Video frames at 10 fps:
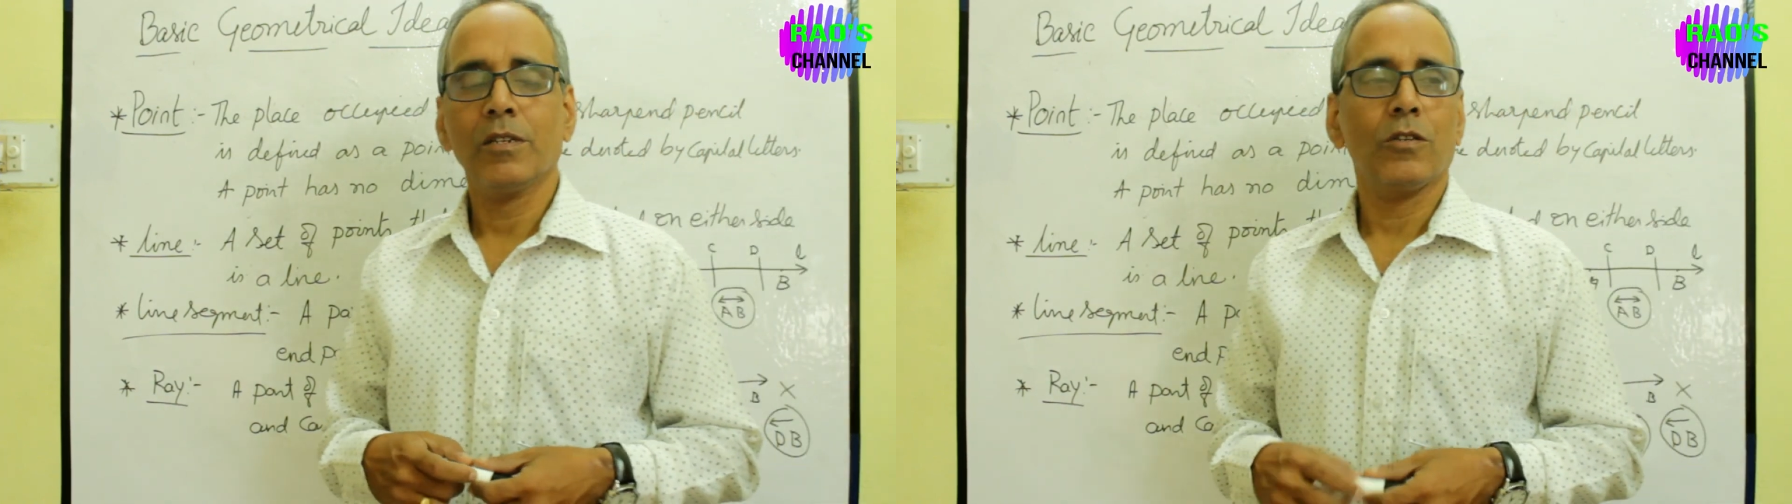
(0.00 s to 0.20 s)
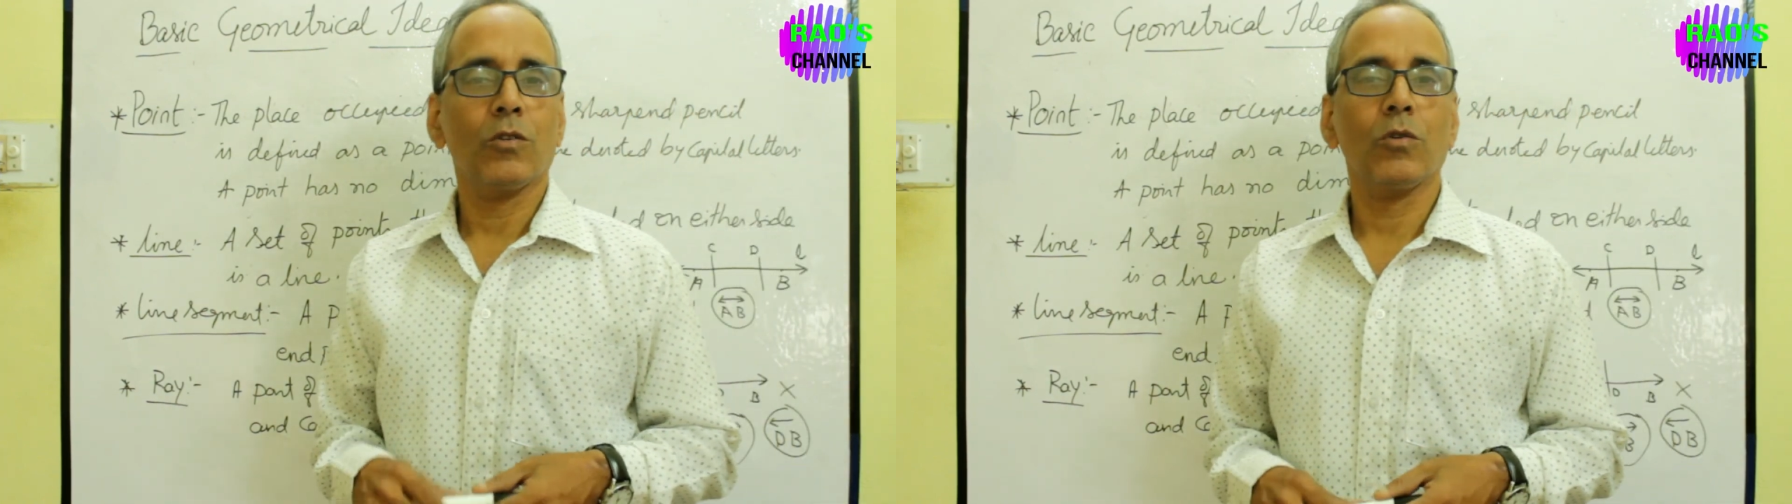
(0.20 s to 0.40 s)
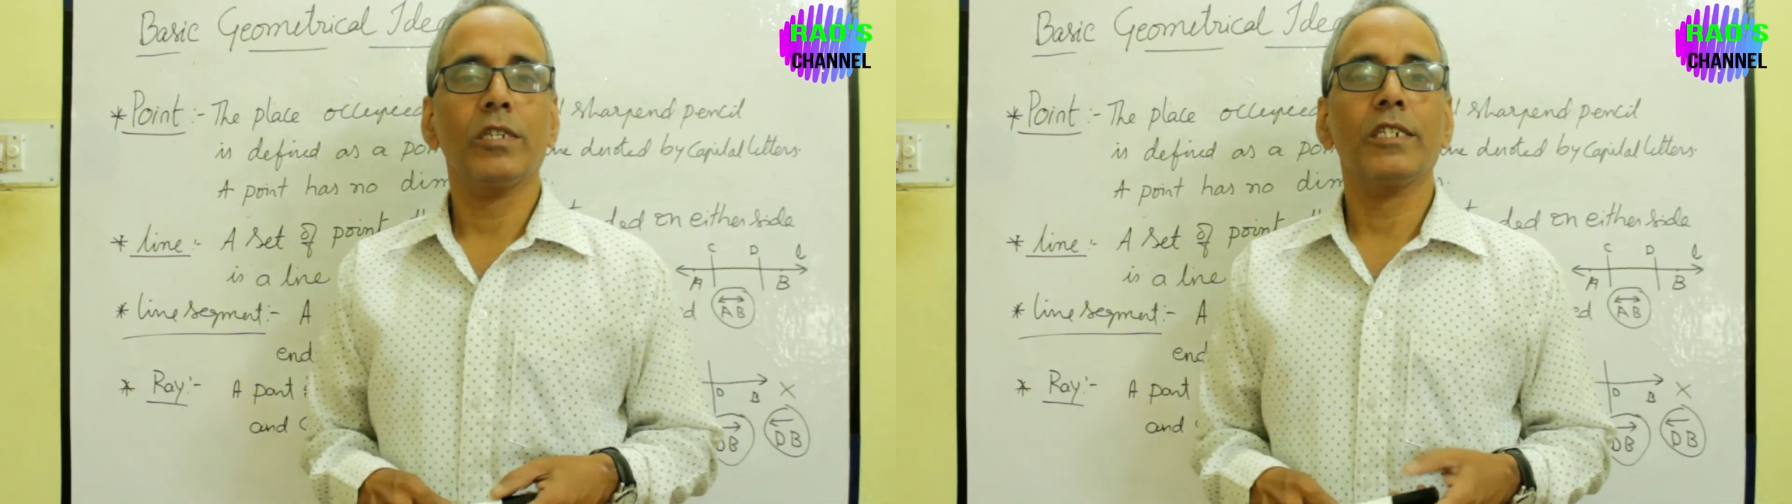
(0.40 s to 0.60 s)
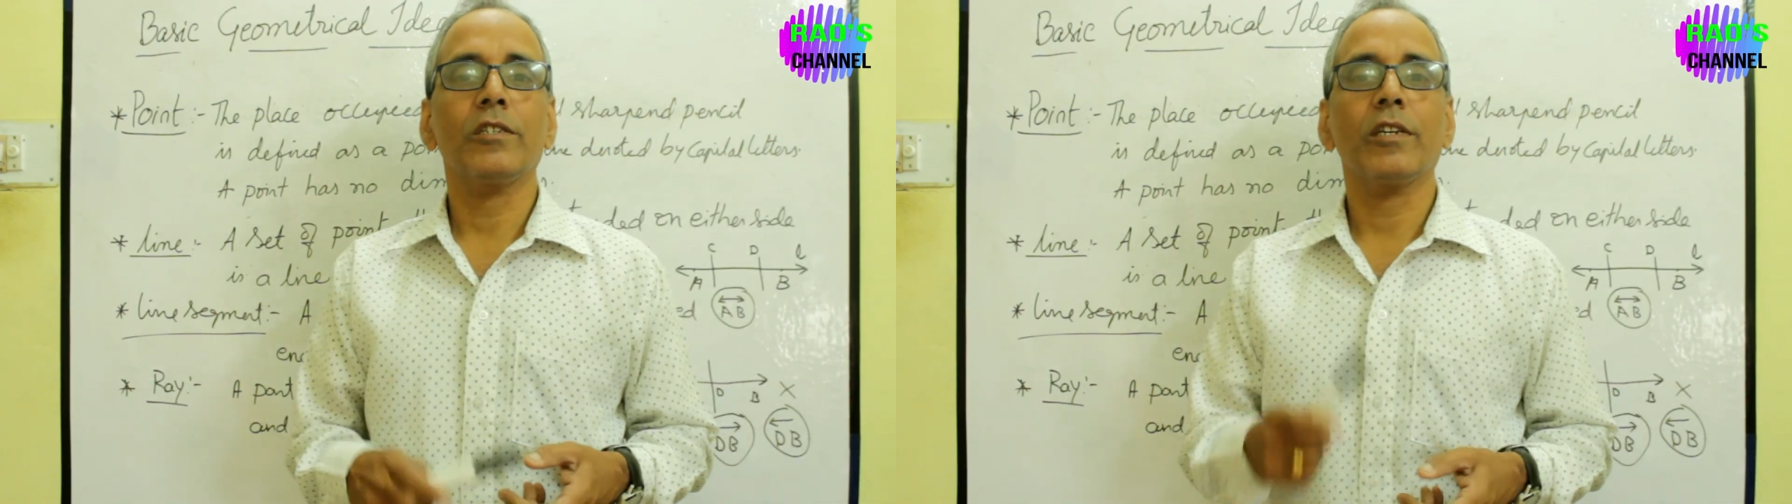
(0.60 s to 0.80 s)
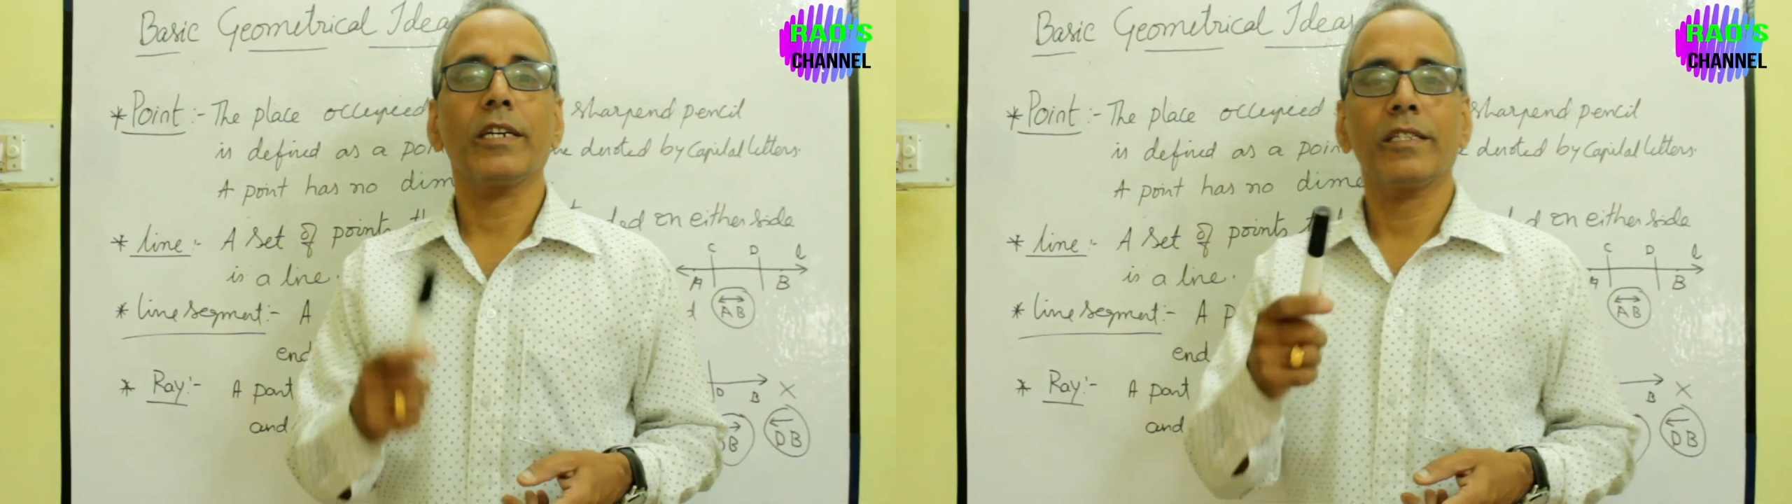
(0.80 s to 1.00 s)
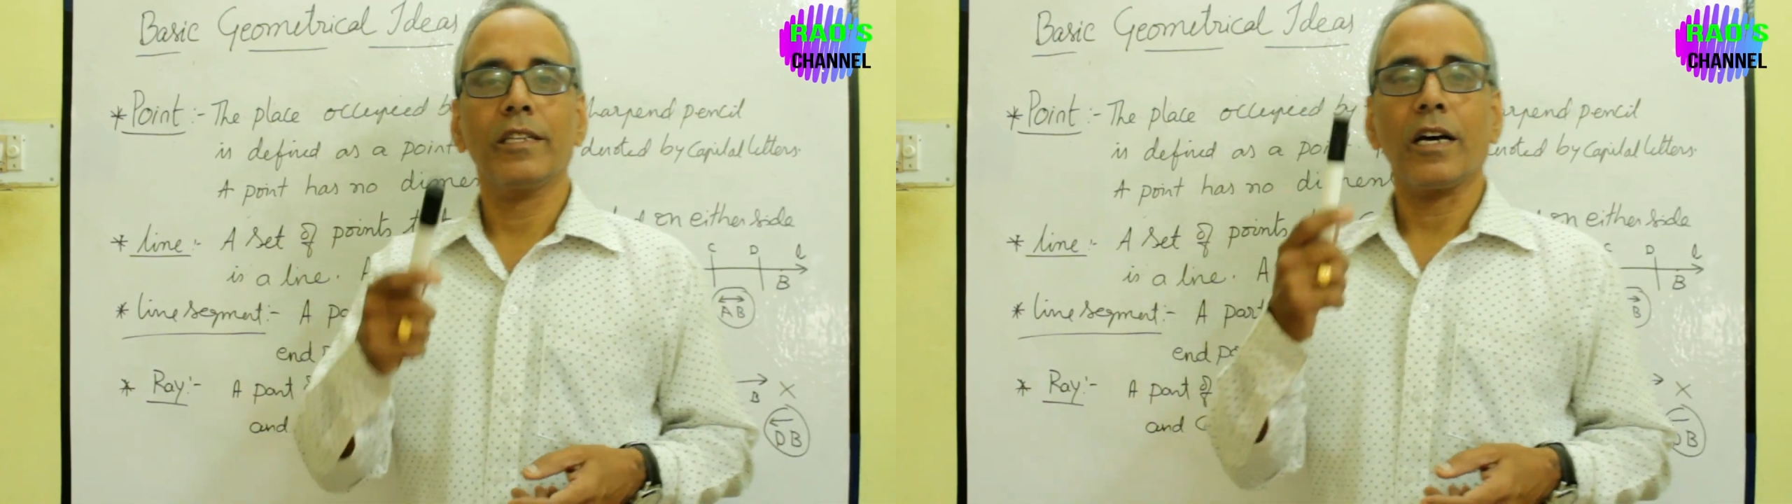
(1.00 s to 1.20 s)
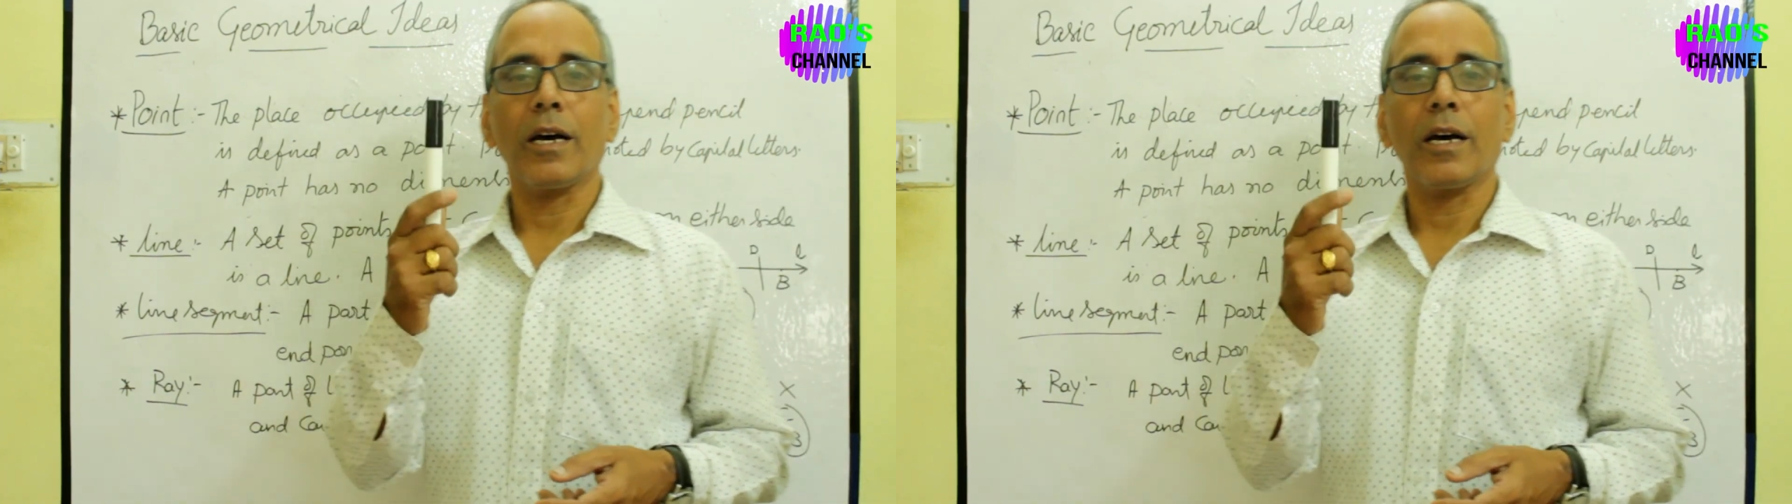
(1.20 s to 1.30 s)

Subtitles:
so that you get the